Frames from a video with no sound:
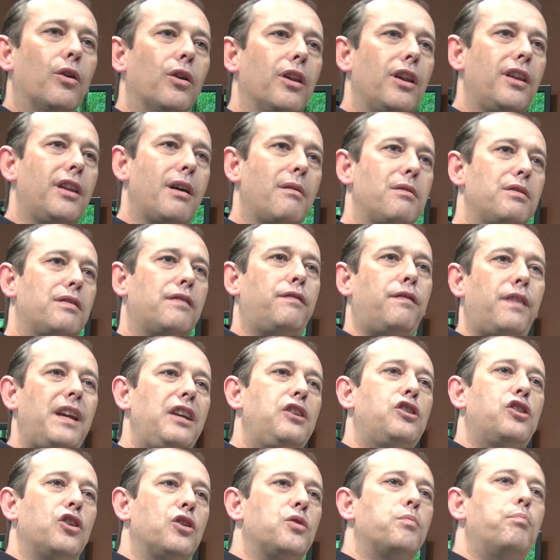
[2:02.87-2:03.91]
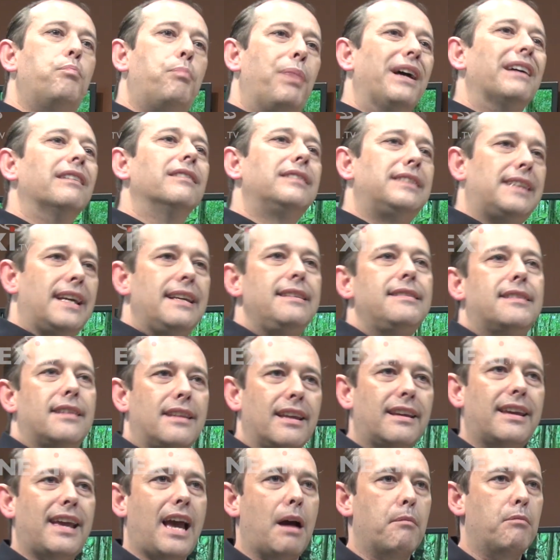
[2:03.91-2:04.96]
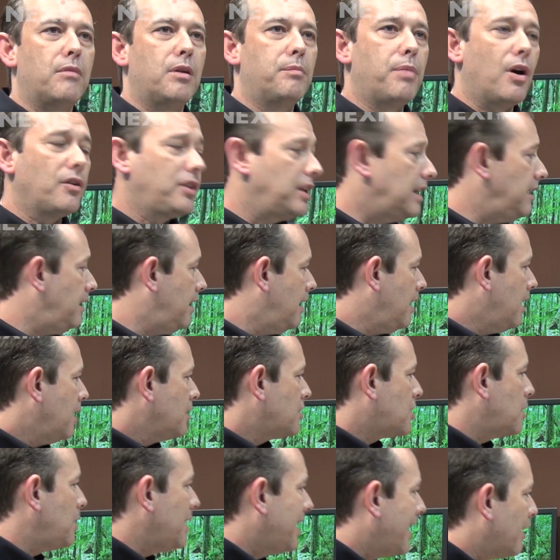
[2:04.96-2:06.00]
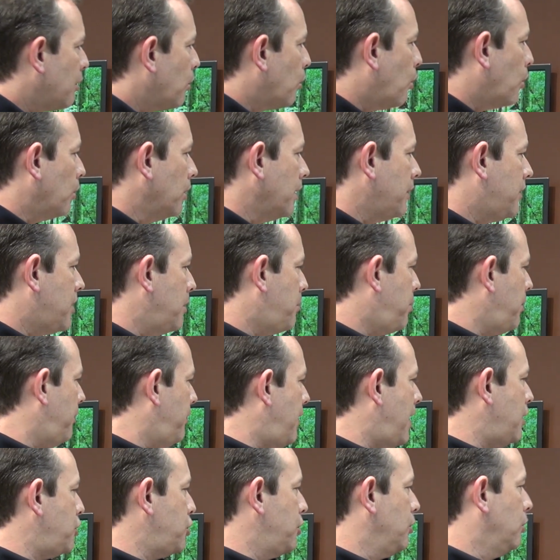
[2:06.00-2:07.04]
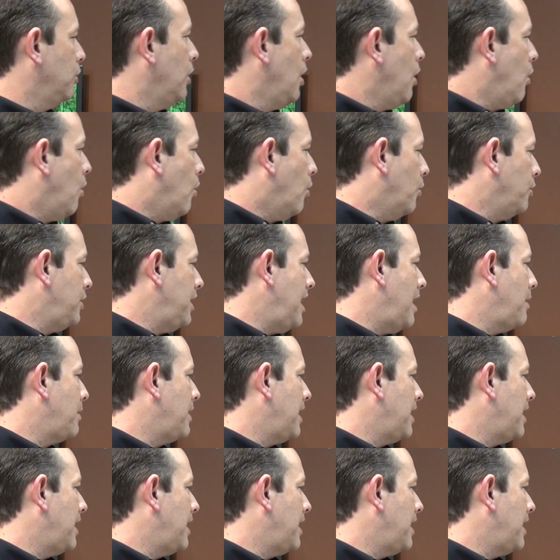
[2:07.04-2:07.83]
all of those features built into the camera body. So you get all of the professional audio